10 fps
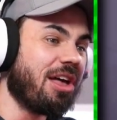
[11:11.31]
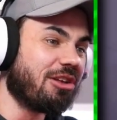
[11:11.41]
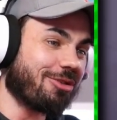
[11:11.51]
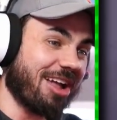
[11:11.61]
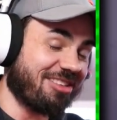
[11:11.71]

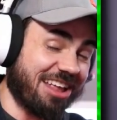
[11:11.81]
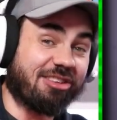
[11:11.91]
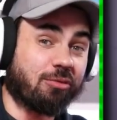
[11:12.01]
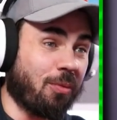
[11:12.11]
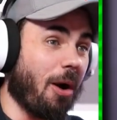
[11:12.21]
So this
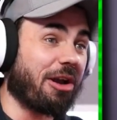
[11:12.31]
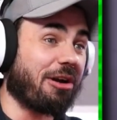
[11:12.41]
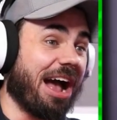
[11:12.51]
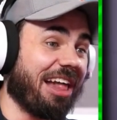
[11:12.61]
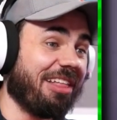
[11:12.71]
is Water
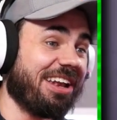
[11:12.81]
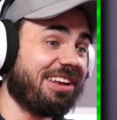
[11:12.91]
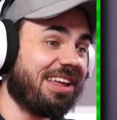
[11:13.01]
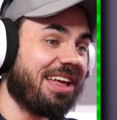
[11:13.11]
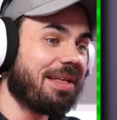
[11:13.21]
Island.
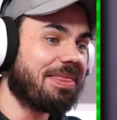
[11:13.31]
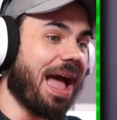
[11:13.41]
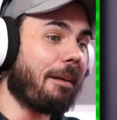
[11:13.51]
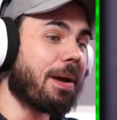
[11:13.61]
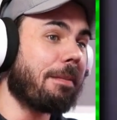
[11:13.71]
Now
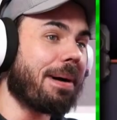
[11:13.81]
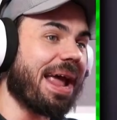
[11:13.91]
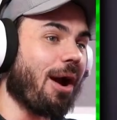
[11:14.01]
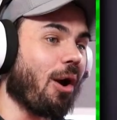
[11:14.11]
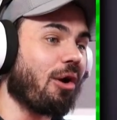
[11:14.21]
I'm going to buy
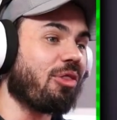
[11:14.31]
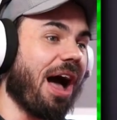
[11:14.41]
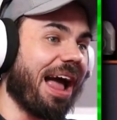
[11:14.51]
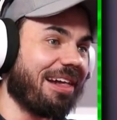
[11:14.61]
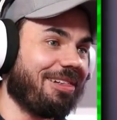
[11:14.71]
Earth
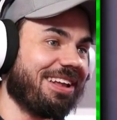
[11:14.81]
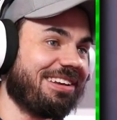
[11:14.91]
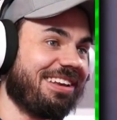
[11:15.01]
Island.